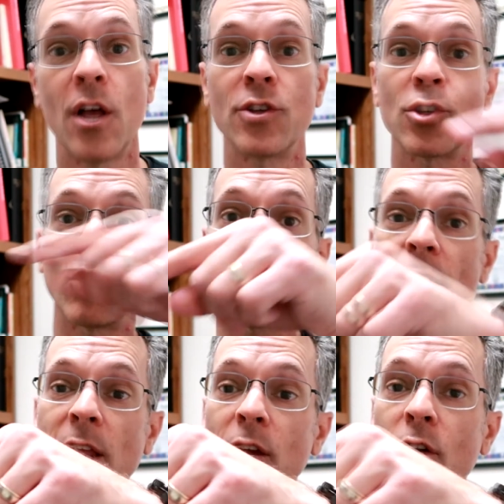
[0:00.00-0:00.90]
So
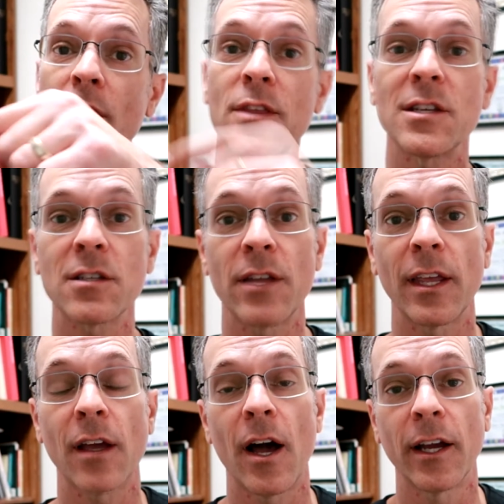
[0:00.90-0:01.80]
right here on this
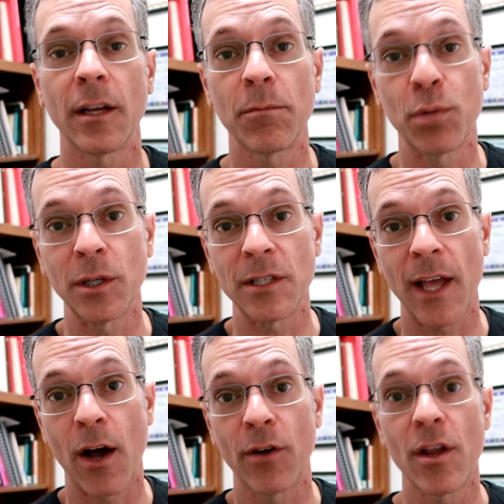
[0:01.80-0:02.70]
link, I'm going to put
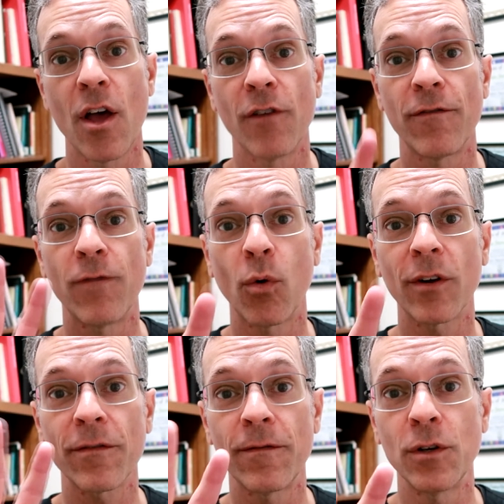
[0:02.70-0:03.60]
down
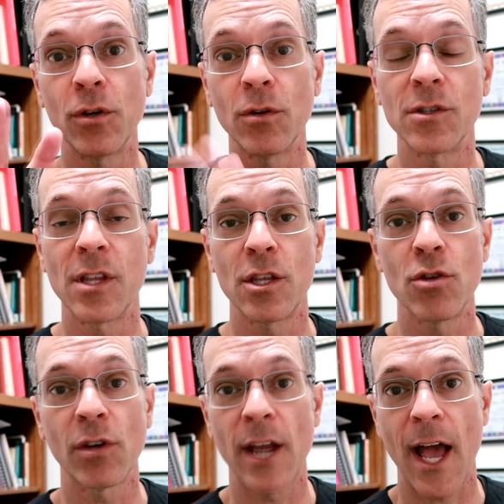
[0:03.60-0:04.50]
four foods that
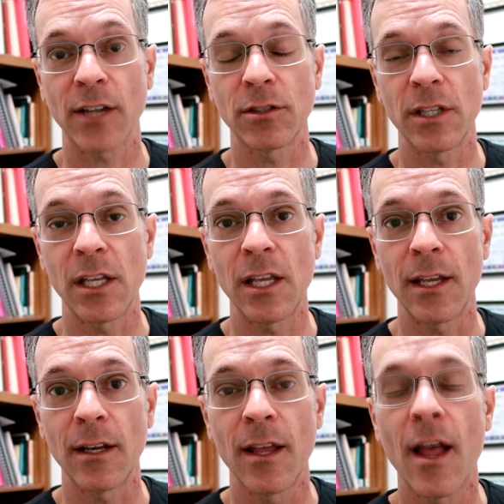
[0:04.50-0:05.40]
you can actually
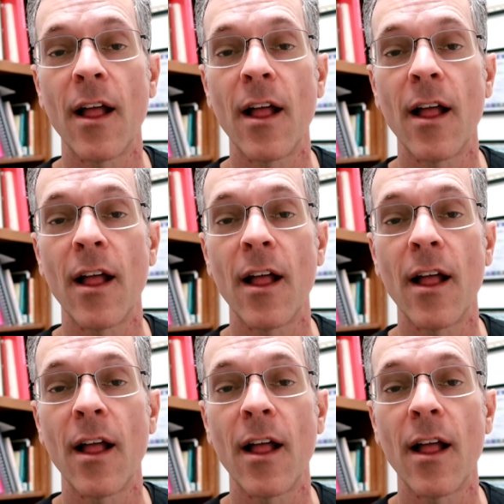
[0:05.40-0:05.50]
eat